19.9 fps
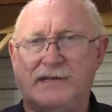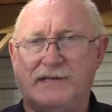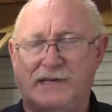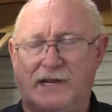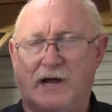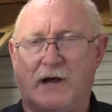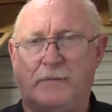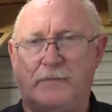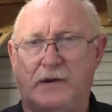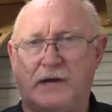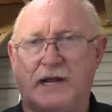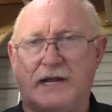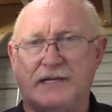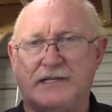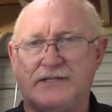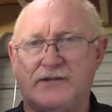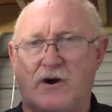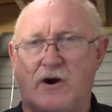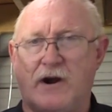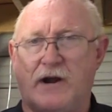to help you get
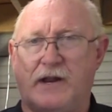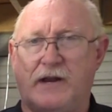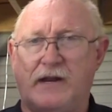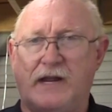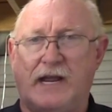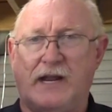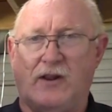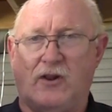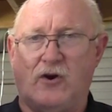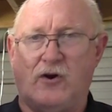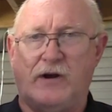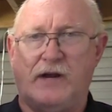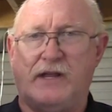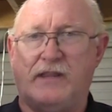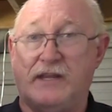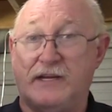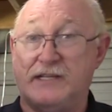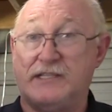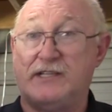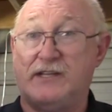started in learning
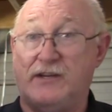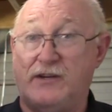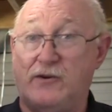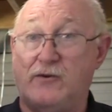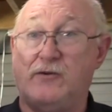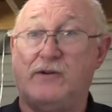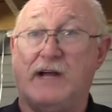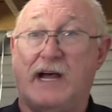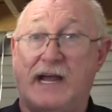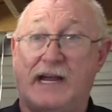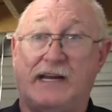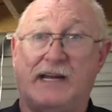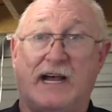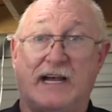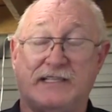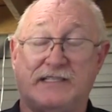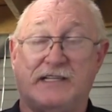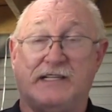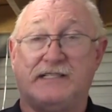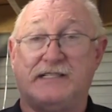this new
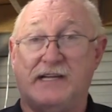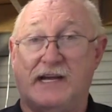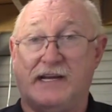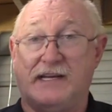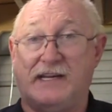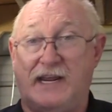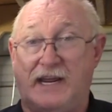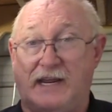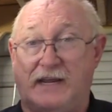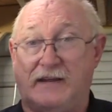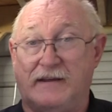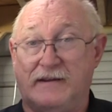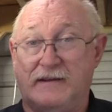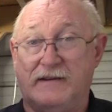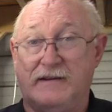diagnostic technique.